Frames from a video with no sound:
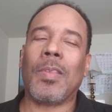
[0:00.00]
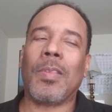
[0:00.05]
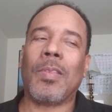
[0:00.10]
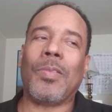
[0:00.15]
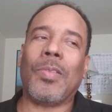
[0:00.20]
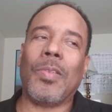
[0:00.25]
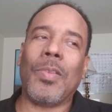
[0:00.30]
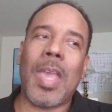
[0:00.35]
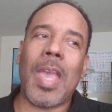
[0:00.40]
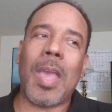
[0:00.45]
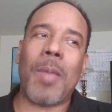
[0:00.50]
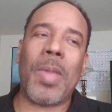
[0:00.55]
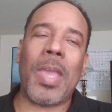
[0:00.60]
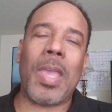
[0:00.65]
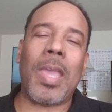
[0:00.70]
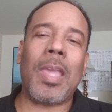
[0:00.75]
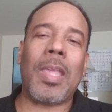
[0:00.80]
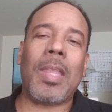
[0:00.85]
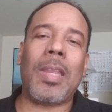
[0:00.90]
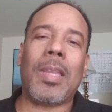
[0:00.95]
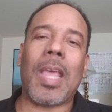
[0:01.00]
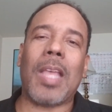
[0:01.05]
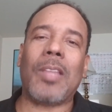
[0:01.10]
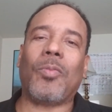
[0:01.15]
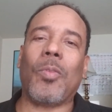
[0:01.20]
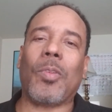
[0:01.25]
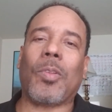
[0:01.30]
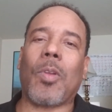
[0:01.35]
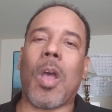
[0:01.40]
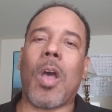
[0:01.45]
So yeah, man,
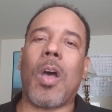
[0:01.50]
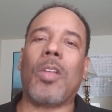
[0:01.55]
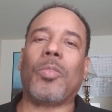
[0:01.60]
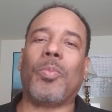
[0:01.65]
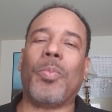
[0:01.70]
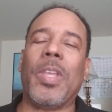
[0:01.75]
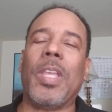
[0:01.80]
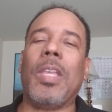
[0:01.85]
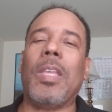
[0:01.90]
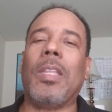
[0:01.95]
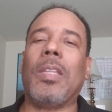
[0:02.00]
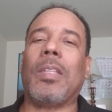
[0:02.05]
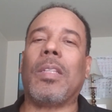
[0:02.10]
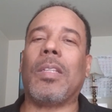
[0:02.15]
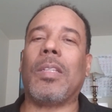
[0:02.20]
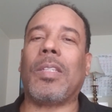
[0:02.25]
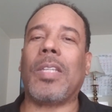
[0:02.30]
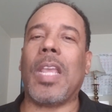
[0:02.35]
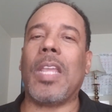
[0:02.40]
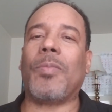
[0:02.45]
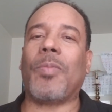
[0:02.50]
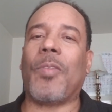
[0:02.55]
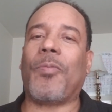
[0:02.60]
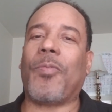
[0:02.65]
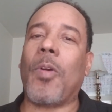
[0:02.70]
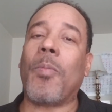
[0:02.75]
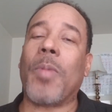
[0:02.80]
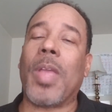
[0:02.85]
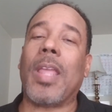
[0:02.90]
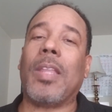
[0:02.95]
that's what caused me to change my
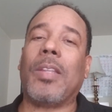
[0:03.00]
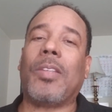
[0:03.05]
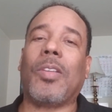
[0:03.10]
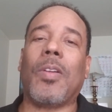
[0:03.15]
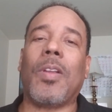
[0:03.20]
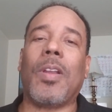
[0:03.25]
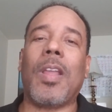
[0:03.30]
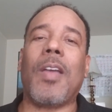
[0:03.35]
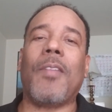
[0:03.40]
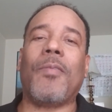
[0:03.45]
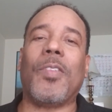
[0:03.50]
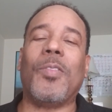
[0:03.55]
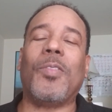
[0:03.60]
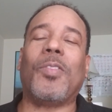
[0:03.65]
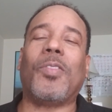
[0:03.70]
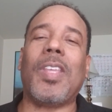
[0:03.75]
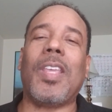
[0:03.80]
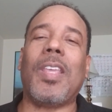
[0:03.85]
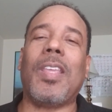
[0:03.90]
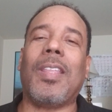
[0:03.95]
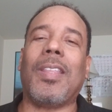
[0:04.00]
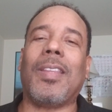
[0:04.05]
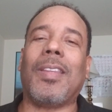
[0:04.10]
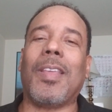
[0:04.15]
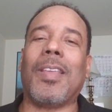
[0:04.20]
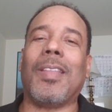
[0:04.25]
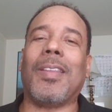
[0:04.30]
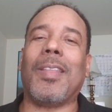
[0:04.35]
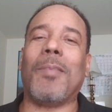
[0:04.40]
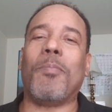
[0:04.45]
format. And sure enough, you see
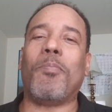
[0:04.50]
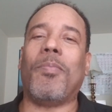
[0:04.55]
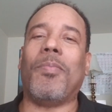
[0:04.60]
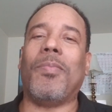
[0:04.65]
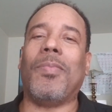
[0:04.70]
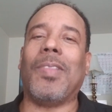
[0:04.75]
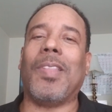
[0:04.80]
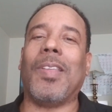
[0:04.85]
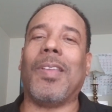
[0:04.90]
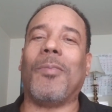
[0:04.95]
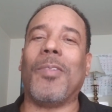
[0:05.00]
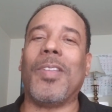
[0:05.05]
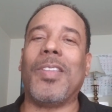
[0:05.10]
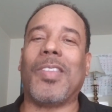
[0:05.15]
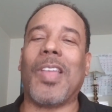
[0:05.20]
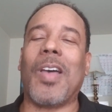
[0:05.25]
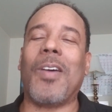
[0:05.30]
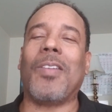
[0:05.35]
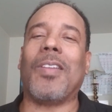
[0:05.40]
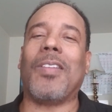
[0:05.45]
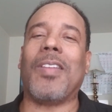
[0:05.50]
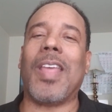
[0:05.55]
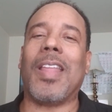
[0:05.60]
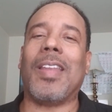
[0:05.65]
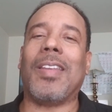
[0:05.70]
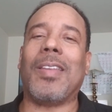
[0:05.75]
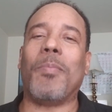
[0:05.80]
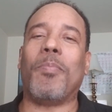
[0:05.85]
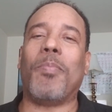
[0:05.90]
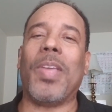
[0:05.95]
the, the the result of
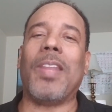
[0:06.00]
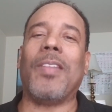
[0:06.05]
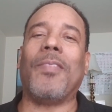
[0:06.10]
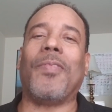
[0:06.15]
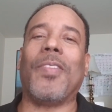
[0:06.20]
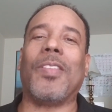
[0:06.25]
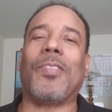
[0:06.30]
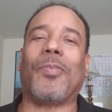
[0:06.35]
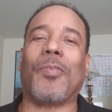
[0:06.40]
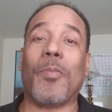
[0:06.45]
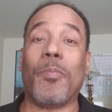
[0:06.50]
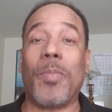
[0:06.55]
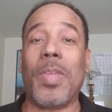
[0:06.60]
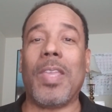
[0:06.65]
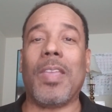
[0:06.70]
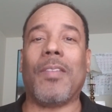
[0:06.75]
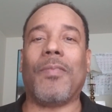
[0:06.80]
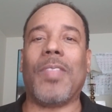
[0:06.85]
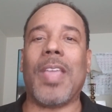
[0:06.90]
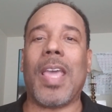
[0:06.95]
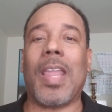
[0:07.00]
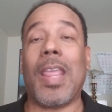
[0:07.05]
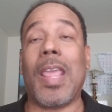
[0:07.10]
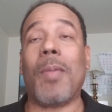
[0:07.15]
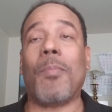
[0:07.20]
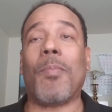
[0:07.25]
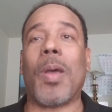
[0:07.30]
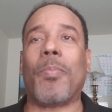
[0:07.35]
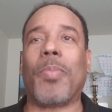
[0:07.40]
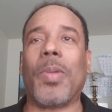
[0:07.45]
that, the benefits for me of that,
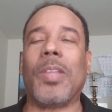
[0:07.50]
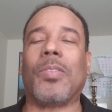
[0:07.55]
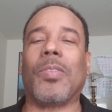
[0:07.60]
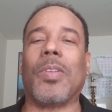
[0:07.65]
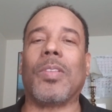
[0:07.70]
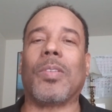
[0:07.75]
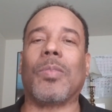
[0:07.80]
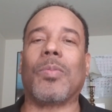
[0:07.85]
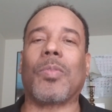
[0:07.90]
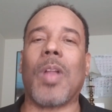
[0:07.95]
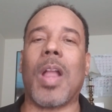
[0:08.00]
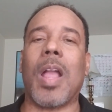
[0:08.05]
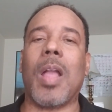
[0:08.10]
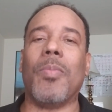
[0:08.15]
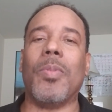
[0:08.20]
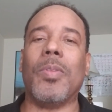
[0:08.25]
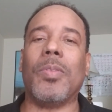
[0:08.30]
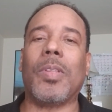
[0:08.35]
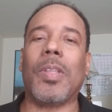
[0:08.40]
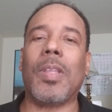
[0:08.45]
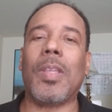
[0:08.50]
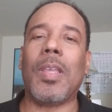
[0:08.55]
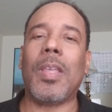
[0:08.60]
and my Patreon subscribers.